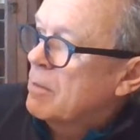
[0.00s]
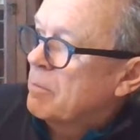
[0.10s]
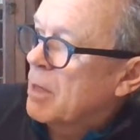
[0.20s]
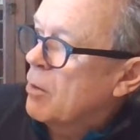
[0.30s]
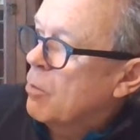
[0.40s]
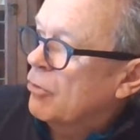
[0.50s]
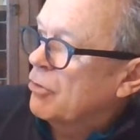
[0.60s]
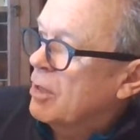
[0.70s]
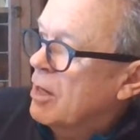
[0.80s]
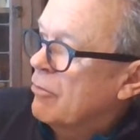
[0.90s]
But it
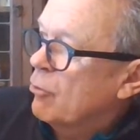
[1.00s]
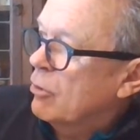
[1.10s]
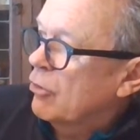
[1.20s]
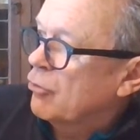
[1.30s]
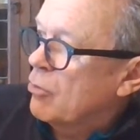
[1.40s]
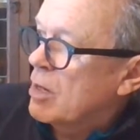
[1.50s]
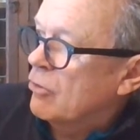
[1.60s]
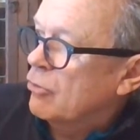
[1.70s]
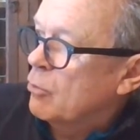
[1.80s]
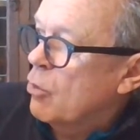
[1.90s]
wasn't enough, all this
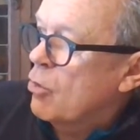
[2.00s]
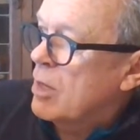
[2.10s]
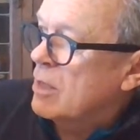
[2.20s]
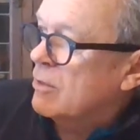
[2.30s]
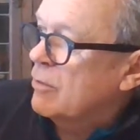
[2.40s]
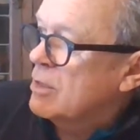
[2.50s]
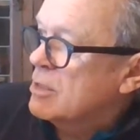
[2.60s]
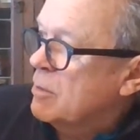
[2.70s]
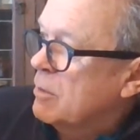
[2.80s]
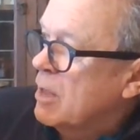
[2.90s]
ruckus and roar. He had to find
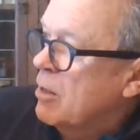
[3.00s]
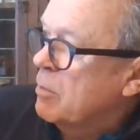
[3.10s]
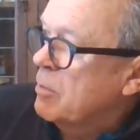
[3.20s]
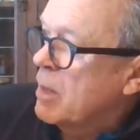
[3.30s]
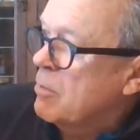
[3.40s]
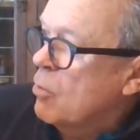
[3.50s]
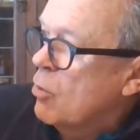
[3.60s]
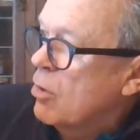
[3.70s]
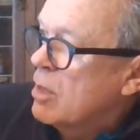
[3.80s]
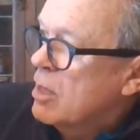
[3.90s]
someone to help them make
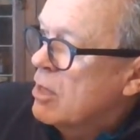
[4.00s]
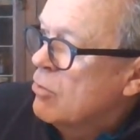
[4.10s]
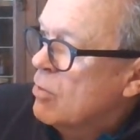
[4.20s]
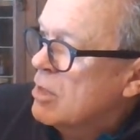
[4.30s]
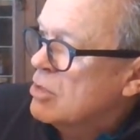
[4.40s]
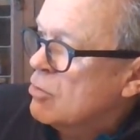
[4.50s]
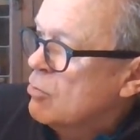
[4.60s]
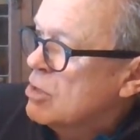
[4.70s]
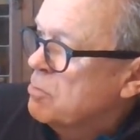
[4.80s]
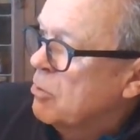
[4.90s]
more. He raced through
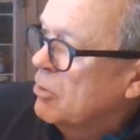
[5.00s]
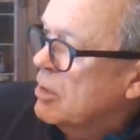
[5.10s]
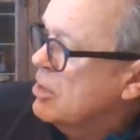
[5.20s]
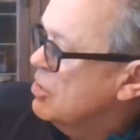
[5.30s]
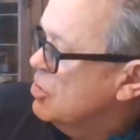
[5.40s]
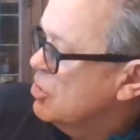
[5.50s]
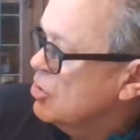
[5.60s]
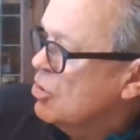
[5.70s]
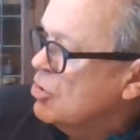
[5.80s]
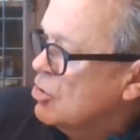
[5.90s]
each building. He
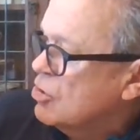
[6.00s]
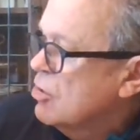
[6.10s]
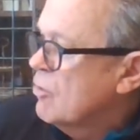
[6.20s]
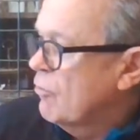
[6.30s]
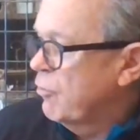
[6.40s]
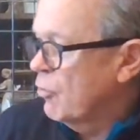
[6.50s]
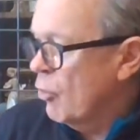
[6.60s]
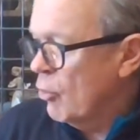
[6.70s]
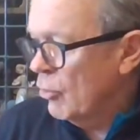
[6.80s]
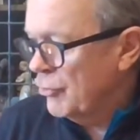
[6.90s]
searched
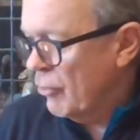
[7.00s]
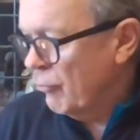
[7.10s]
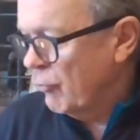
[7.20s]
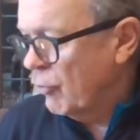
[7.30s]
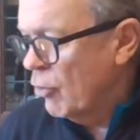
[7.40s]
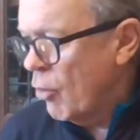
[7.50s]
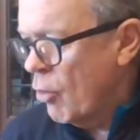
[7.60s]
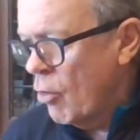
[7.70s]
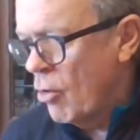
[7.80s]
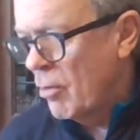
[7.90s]
floor to
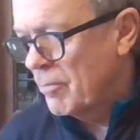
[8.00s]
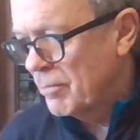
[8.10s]
floor.